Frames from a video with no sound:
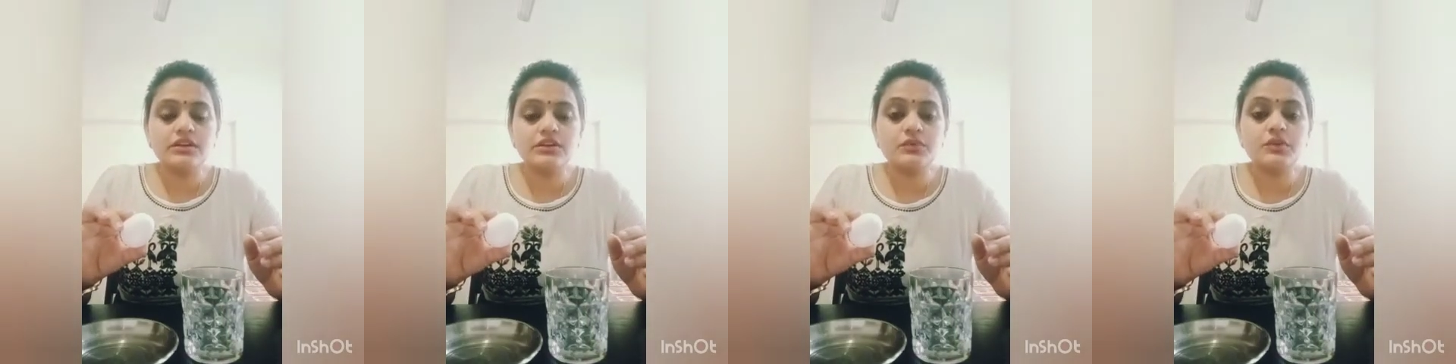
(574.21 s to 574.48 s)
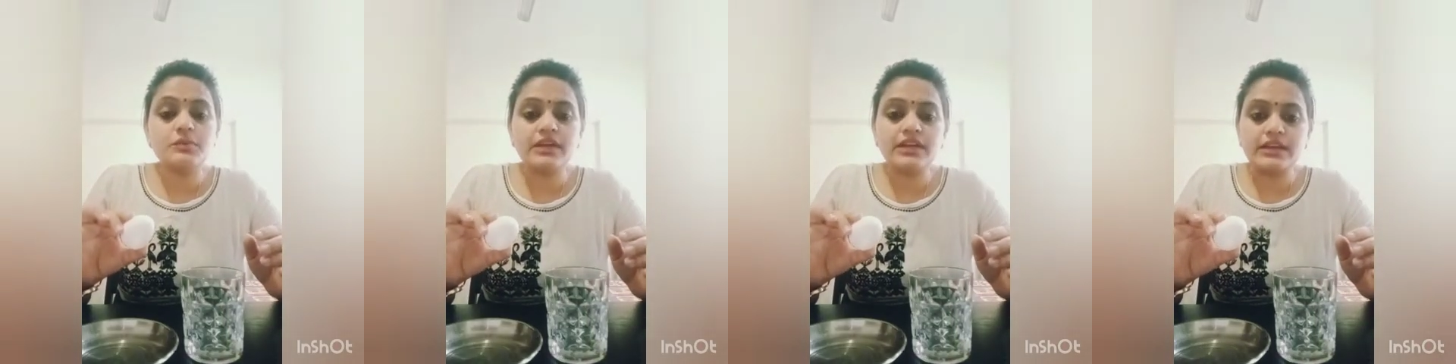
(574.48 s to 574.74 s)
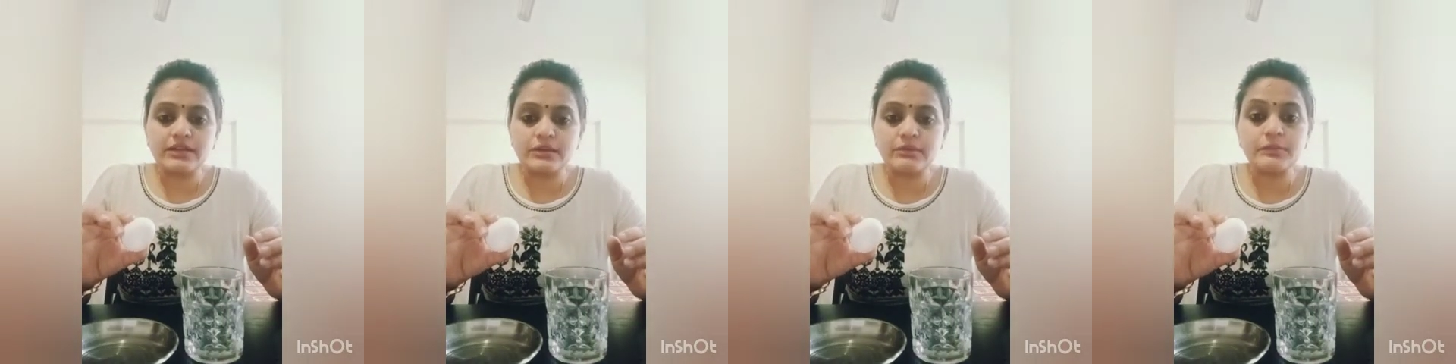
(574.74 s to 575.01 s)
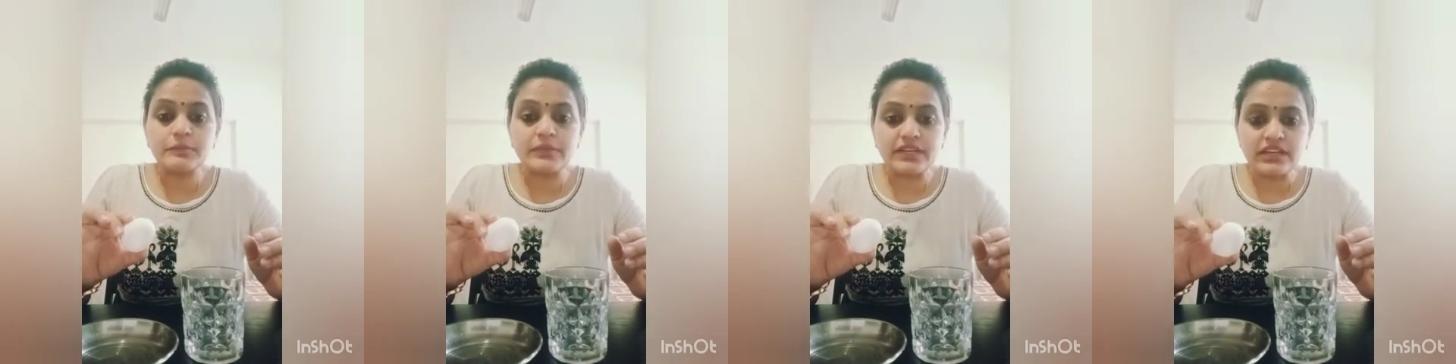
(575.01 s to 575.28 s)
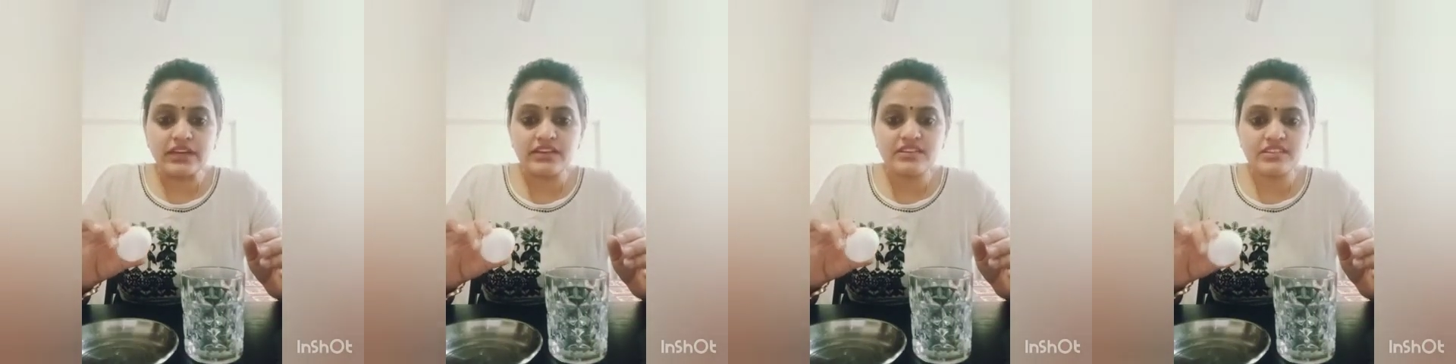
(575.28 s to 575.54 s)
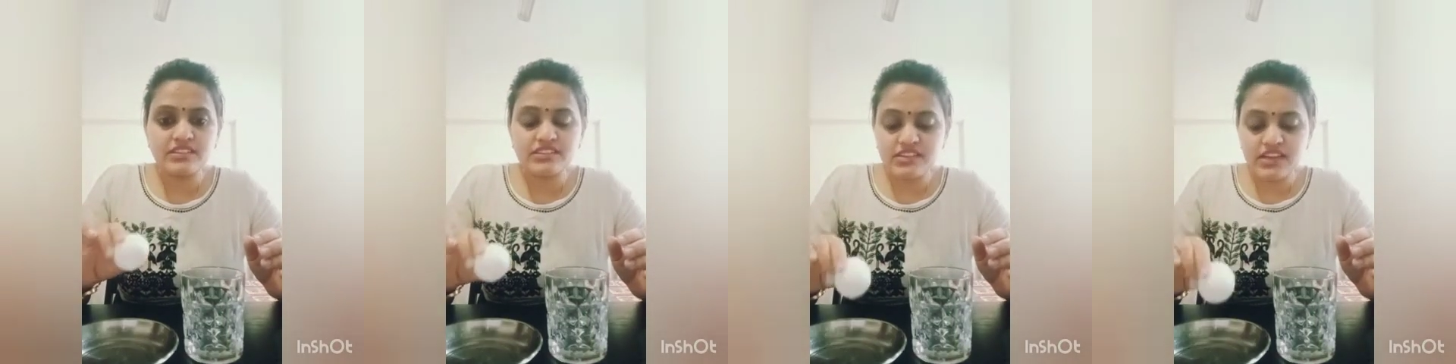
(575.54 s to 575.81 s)
will be a little bit bigger in
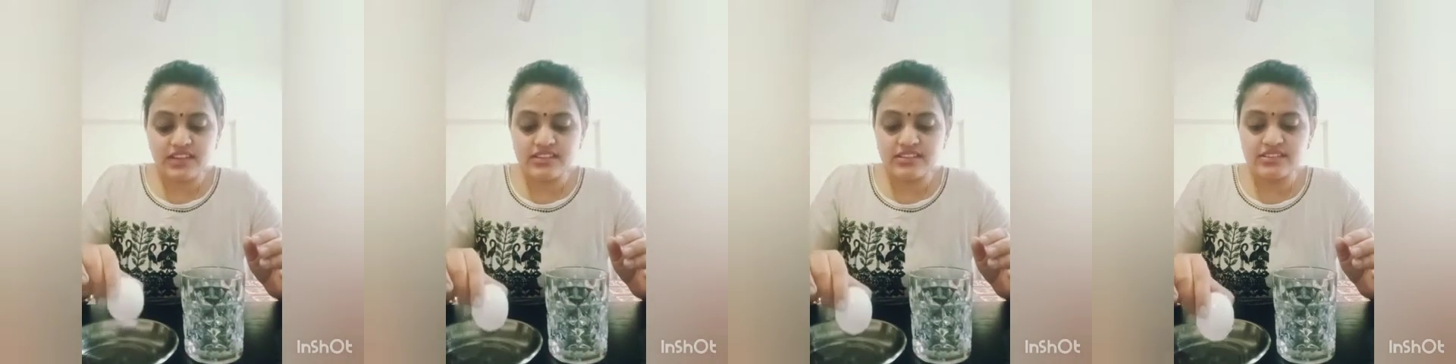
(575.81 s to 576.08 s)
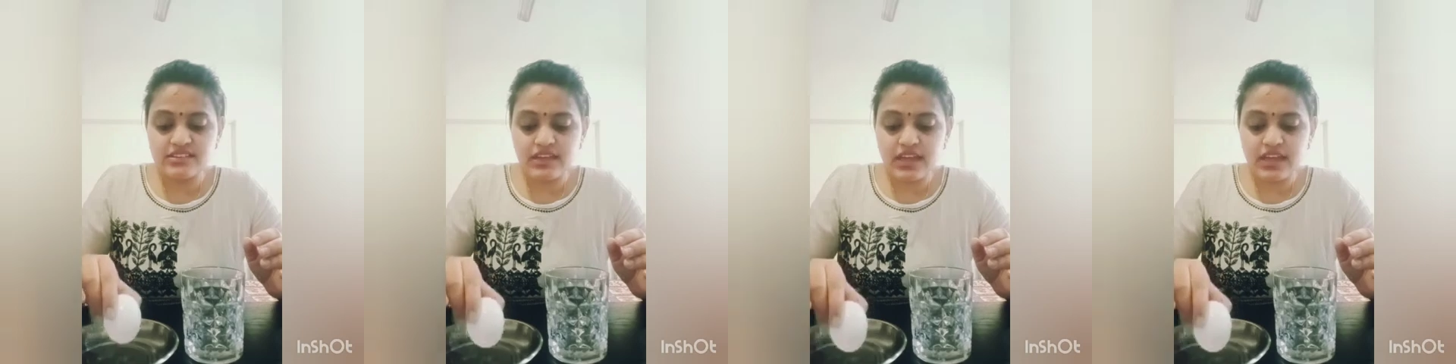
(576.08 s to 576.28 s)
its size,